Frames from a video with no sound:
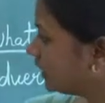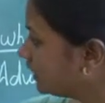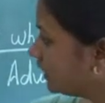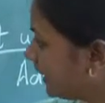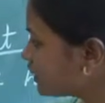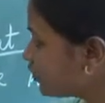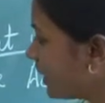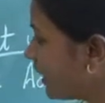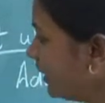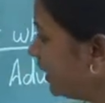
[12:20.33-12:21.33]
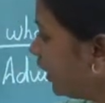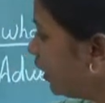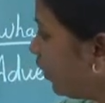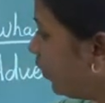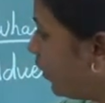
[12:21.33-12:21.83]
Next one,
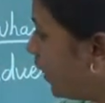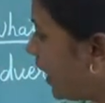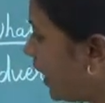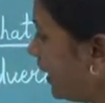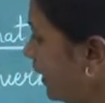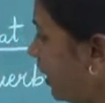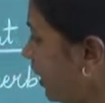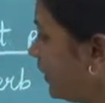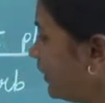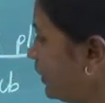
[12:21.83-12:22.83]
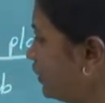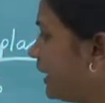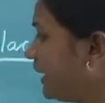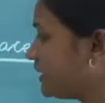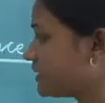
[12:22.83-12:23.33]
why are you
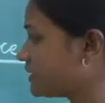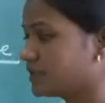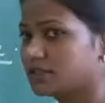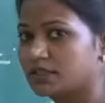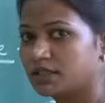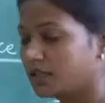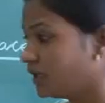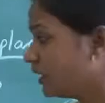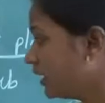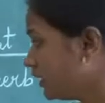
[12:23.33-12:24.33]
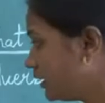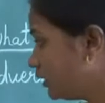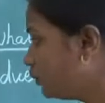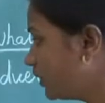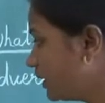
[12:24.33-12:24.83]
late? The
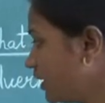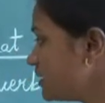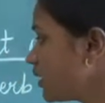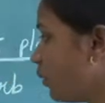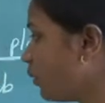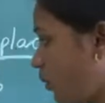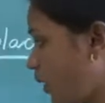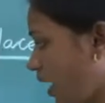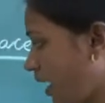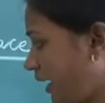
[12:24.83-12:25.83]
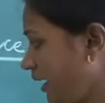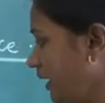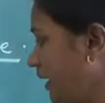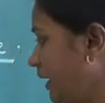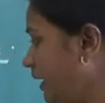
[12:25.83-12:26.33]
word why
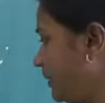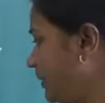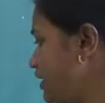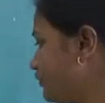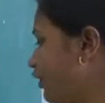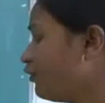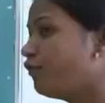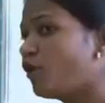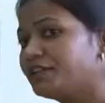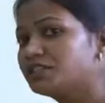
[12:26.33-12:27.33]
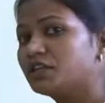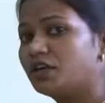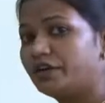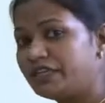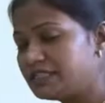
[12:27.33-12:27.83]
means for what
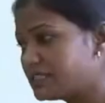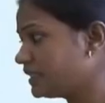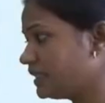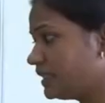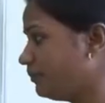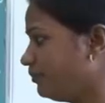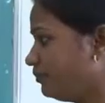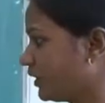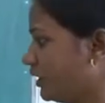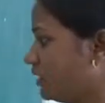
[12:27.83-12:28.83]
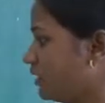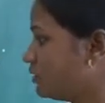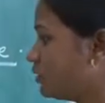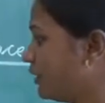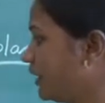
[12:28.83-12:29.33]
reason.
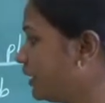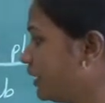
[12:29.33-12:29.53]
So here